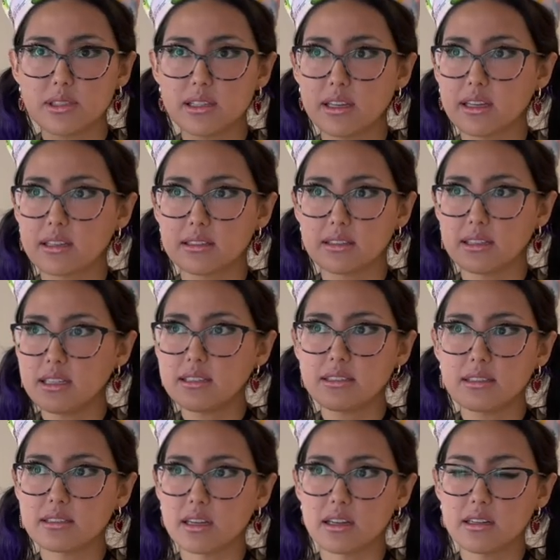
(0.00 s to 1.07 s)
like these
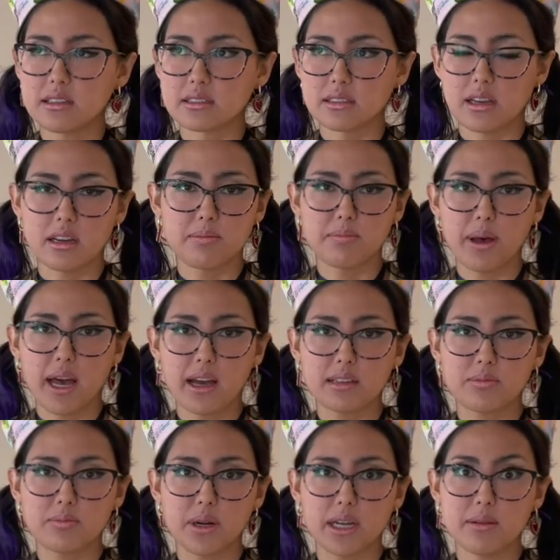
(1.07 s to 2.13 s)
designers are
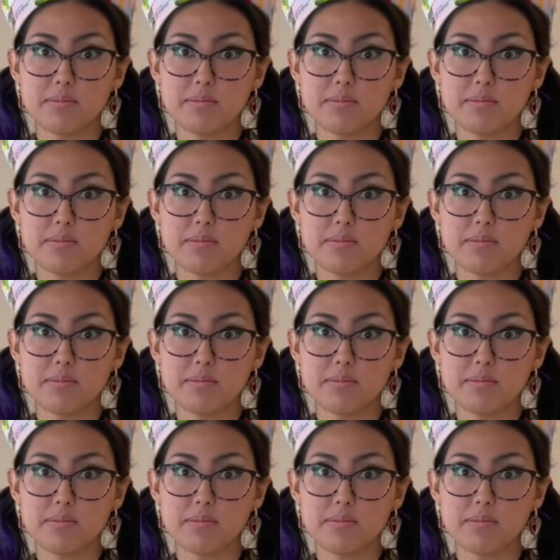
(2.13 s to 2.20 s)
backed by